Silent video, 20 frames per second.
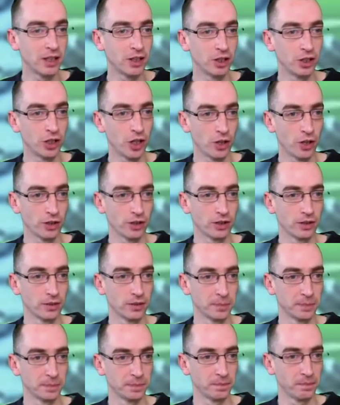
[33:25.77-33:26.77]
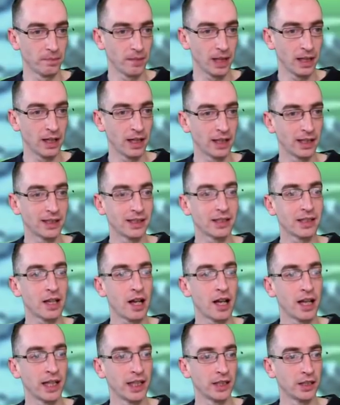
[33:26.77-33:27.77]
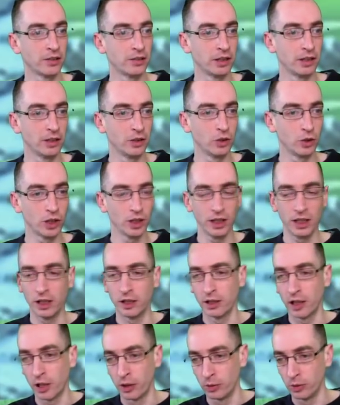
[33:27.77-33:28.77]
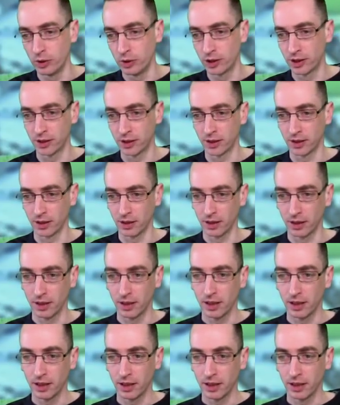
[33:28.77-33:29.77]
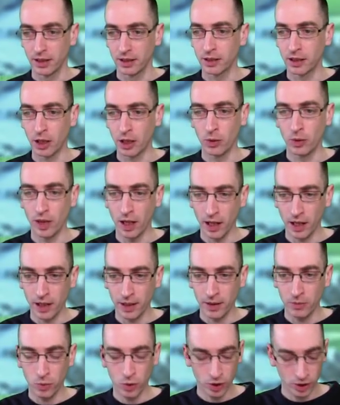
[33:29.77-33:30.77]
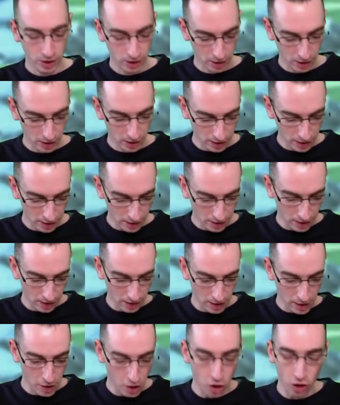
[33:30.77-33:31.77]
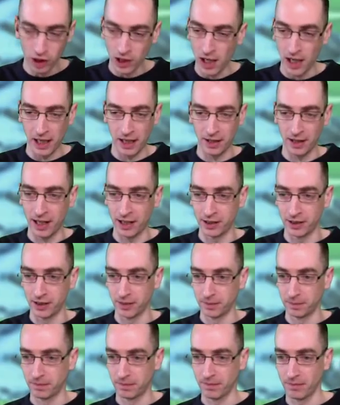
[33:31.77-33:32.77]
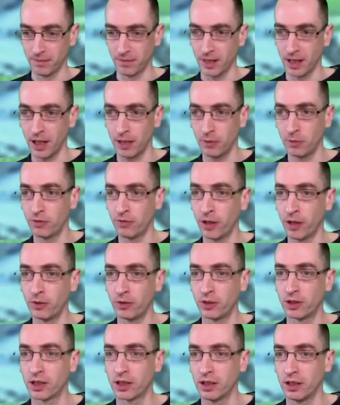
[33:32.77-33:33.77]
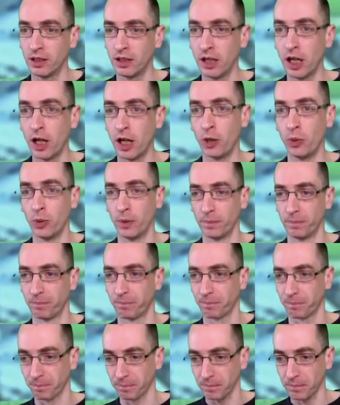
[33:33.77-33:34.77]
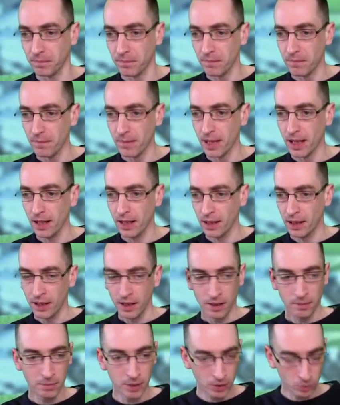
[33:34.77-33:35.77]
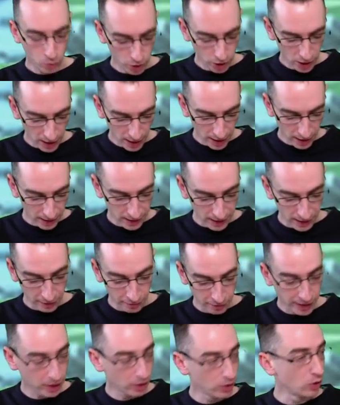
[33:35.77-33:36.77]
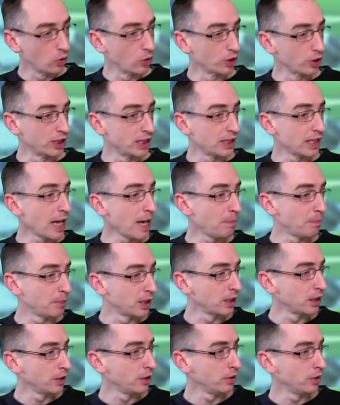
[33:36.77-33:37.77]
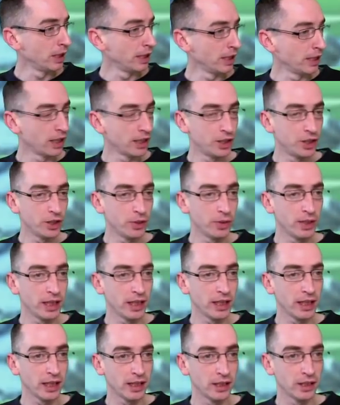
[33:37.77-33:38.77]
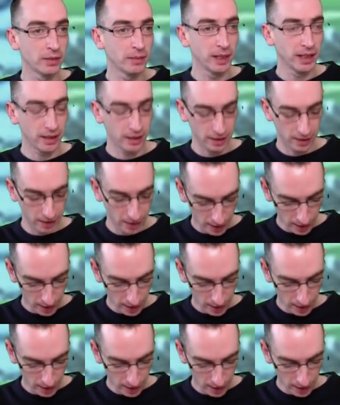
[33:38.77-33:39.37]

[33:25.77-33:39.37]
shot, like slider and look at your notes. So I would not like that. I would vote no. But would I like to see real courses? Absolutely. And I do think that's something that